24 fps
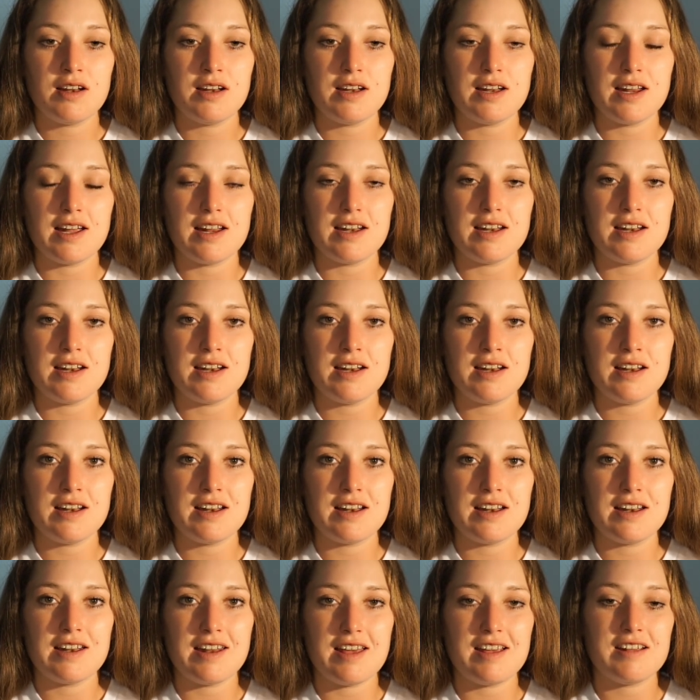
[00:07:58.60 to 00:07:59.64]
that
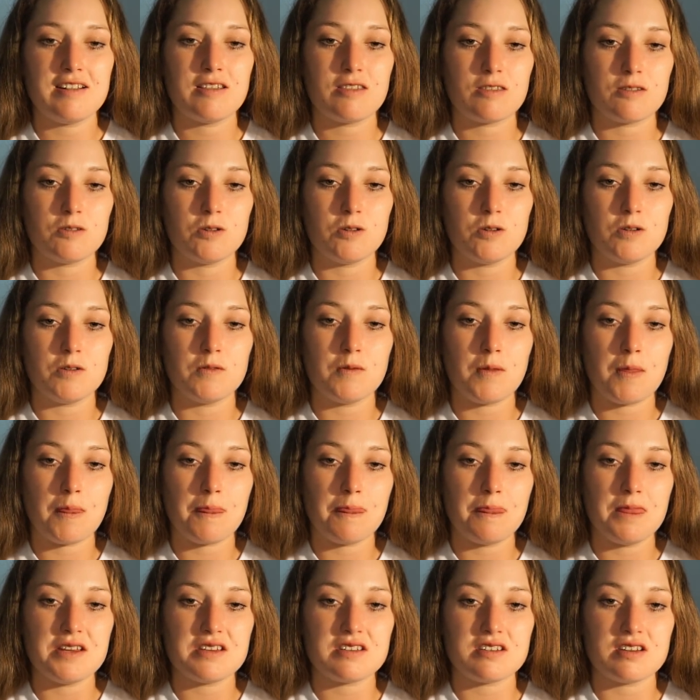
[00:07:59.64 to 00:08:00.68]
they thought
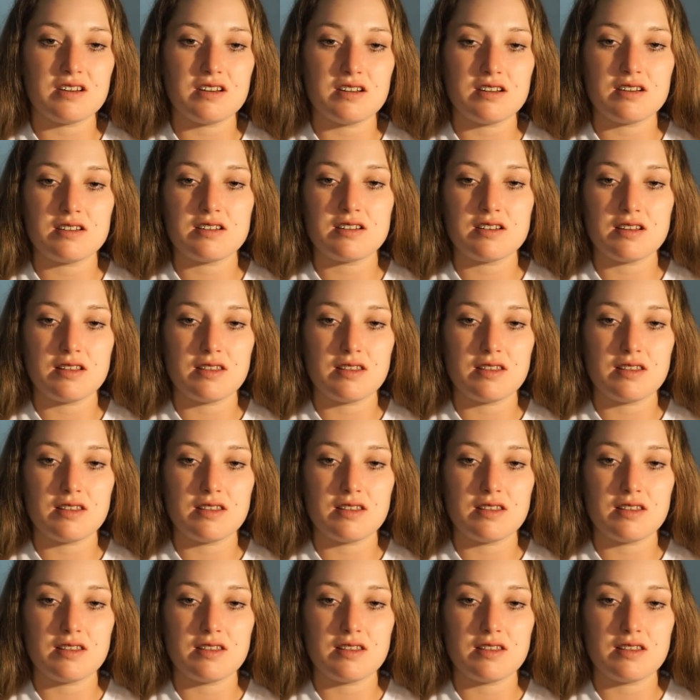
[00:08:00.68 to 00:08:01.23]
this is